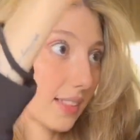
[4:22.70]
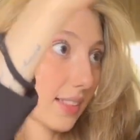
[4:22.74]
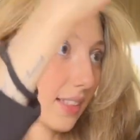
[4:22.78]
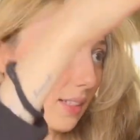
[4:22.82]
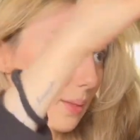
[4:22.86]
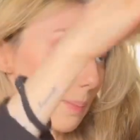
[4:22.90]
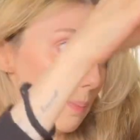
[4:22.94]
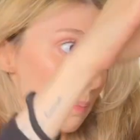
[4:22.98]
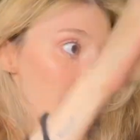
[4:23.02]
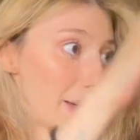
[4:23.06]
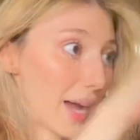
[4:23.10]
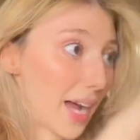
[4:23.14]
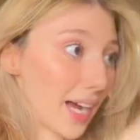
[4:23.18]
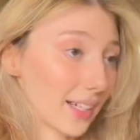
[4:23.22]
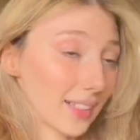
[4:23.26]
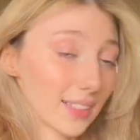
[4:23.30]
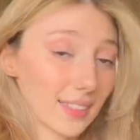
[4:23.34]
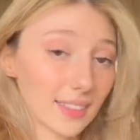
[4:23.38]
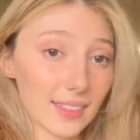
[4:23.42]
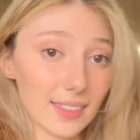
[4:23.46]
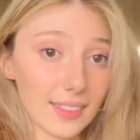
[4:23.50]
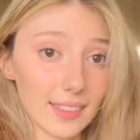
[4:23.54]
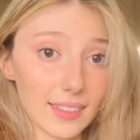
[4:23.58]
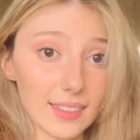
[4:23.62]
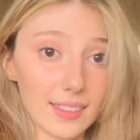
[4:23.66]
a back
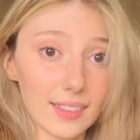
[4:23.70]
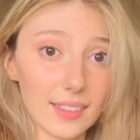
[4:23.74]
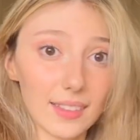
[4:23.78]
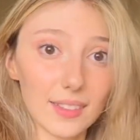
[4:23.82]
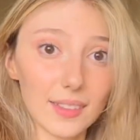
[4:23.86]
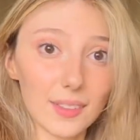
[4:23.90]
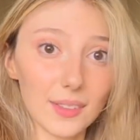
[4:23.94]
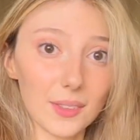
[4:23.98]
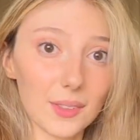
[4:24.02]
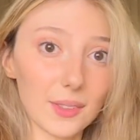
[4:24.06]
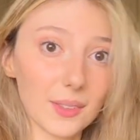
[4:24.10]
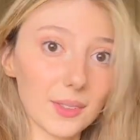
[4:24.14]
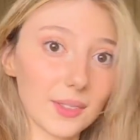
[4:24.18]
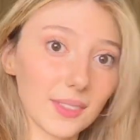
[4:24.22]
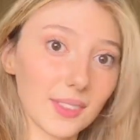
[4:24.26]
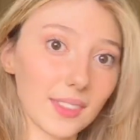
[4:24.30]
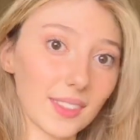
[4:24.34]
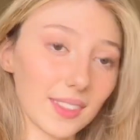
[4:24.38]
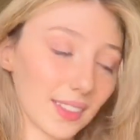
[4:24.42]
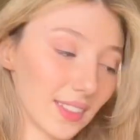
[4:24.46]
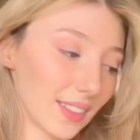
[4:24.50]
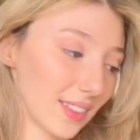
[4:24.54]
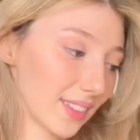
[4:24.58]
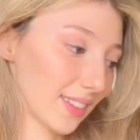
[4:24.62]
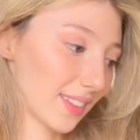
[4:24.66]
slit. So
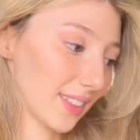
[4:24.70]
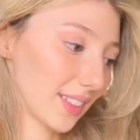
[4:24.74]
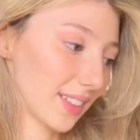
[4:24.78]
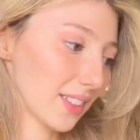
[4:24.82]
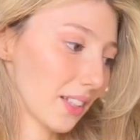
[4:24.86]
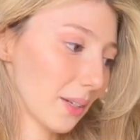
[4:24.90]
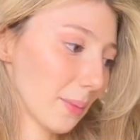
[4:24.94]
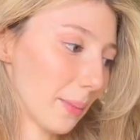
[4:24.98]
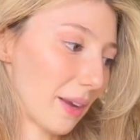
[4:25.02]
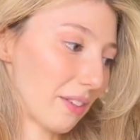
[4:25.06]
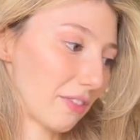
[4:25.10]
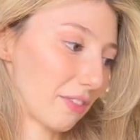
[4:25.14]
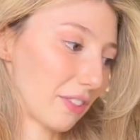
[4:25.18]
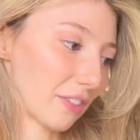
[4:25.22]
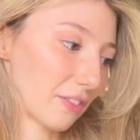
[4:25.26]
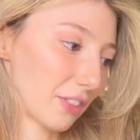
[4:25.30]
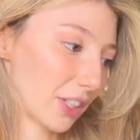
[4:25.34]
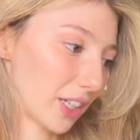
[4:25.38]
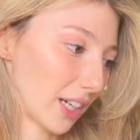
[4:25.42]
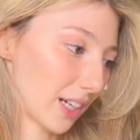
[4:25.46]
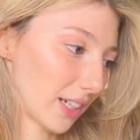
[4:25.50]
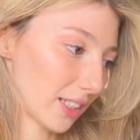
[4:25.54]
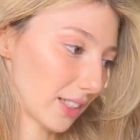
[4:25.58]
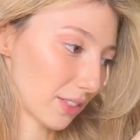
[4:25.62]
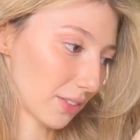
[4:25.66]
these are my
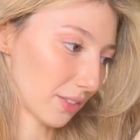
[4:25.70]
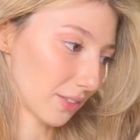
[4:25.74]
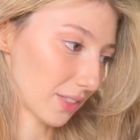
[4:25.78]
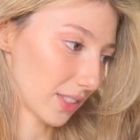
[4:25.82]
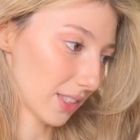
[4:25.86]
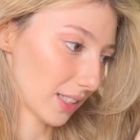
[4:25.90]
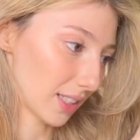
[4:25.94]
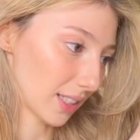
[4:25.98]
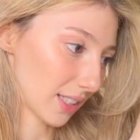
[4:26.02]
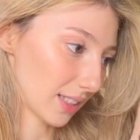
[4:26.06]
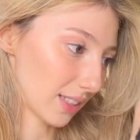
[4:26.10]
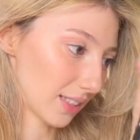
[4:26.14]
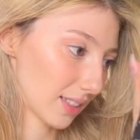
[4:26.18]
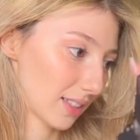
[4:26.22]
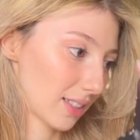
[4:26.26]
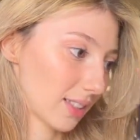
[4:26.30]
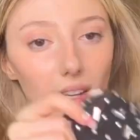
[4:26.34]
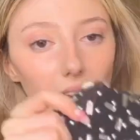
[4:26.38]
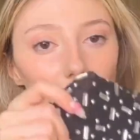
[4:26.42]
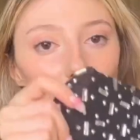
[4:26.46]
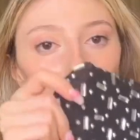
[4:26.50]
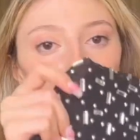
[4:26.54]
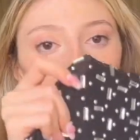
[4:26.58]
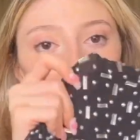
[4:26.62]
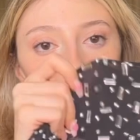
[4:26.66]
favorite kinds of slits.
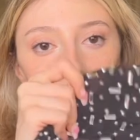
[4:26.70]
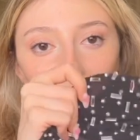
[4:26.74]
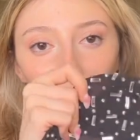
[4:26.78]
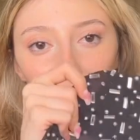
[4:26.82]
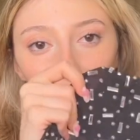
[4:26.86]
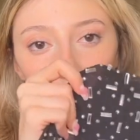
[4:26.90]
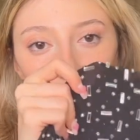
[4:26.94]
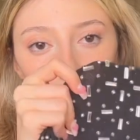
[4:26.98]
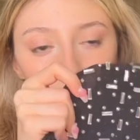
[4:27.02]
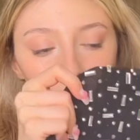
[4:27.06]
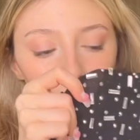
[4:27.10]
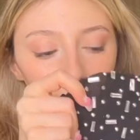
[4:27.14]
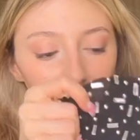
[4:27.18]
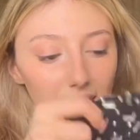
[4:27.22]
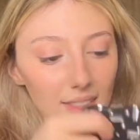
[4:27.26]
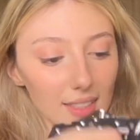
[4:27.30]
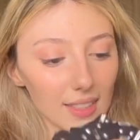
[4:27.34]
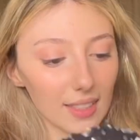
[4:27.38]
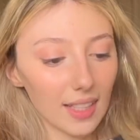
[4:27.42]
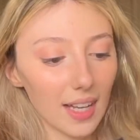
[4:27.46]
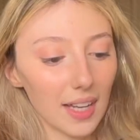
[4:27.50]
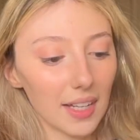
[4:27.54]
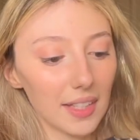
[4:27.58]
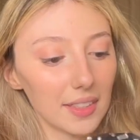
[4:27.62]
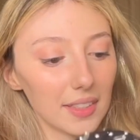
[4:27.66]
I got this in a
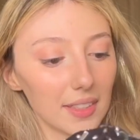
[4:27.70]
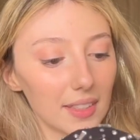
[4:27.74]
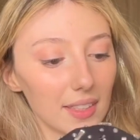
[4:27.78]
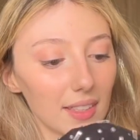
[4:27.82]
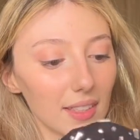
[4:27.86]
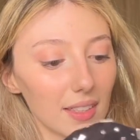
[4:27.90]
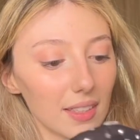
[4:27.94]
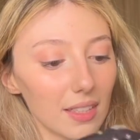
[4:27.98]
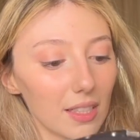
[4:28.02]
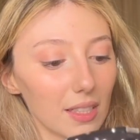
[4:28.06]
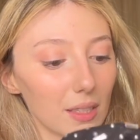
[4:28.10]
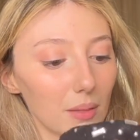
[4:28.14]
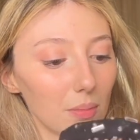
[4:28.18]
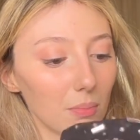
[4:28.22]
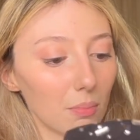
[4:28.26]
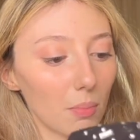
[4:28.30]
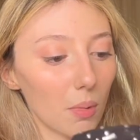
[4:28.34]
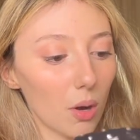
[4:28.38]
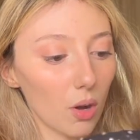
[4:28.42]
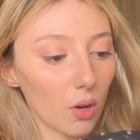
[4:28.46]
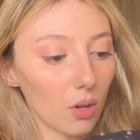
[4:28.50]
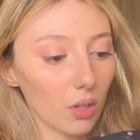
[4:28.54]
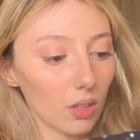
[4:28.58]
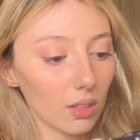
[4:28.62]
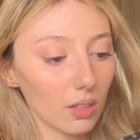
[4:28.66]
size
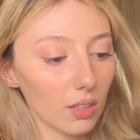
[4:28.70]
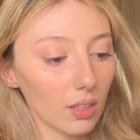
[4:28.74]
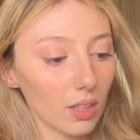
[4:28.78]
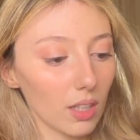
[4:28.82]
small.